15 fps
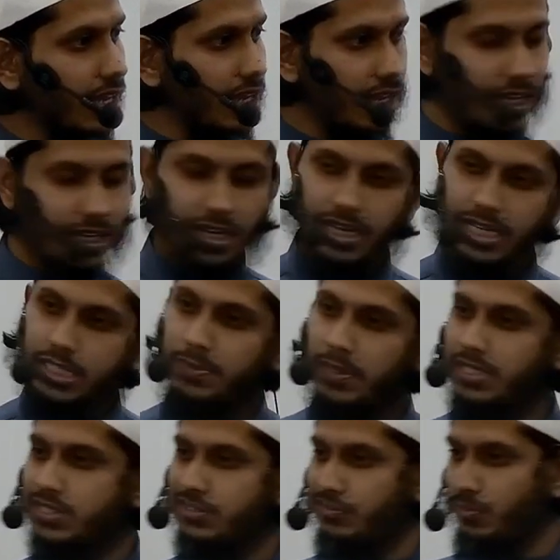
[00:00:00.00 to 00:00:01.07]
in an
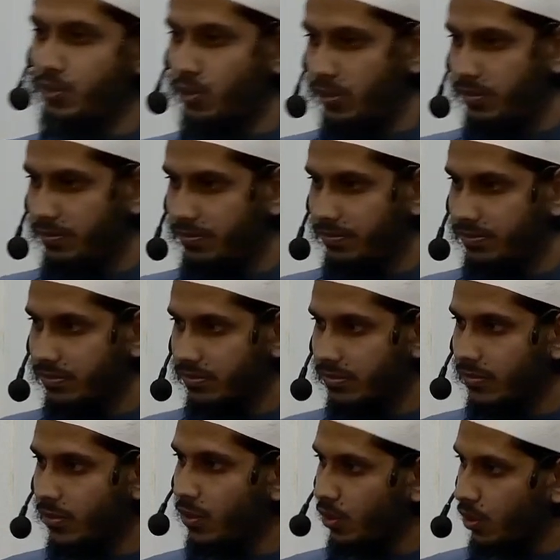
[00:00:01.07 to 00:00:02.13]
expensive mall